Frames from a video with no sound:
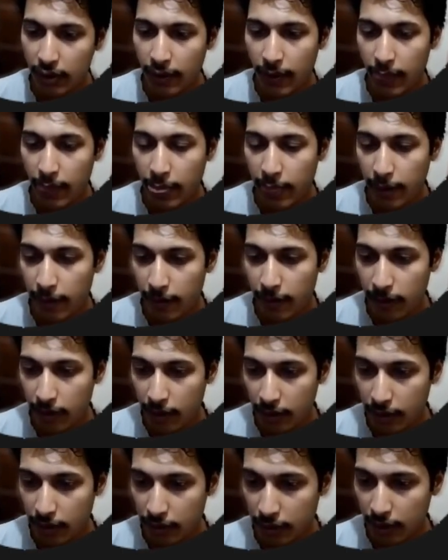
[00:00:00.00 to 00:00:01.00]
Ram,
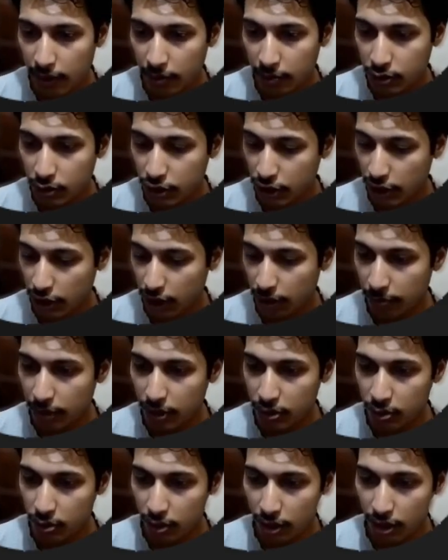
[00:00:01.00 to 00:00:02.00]
Syam actually come
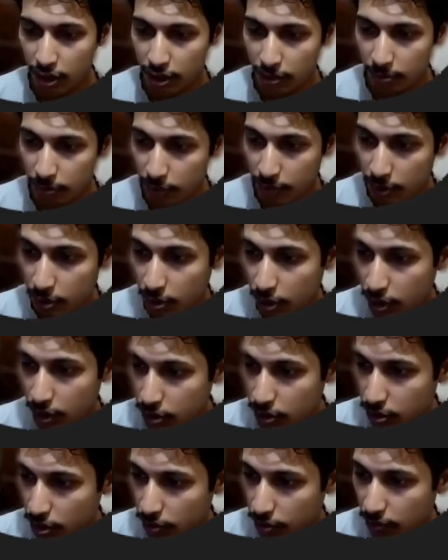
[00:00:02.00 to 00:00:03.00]
to answer Y.
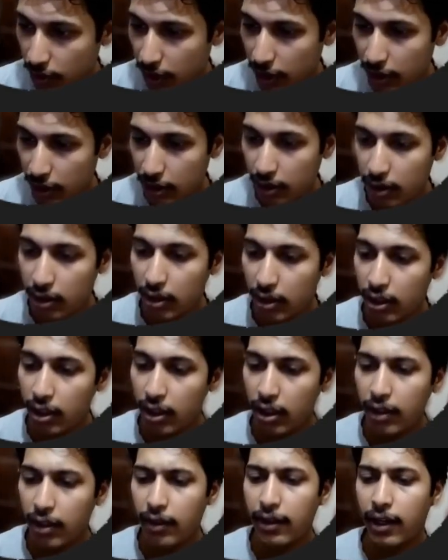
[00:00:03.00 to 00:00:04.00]
Let's
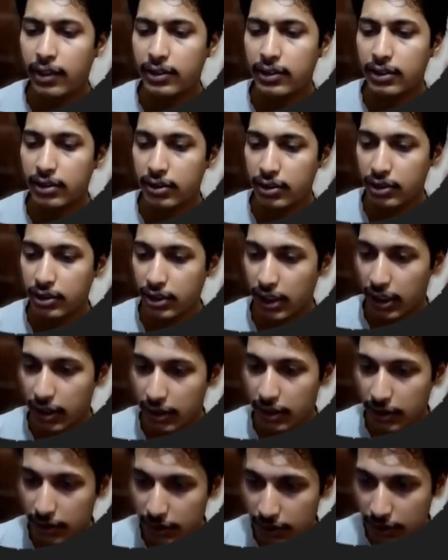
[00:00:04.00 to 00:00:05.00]
check.
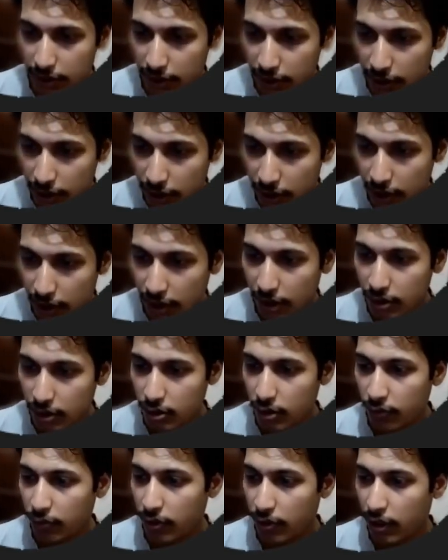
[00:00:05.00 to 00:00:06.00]
Age of Ram
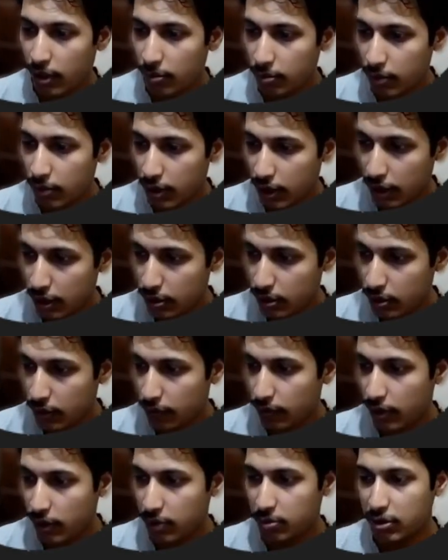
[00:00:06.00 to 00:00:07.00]
is less
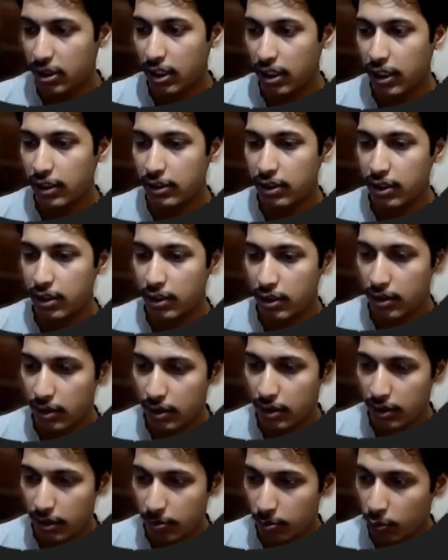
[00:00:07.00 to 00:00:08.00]
than
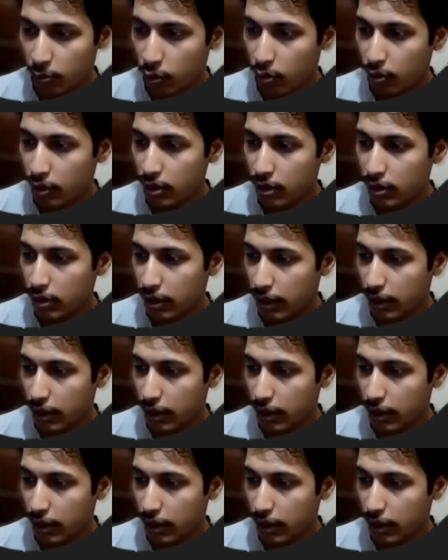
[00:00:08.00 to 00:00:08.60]
Mohan and Syam.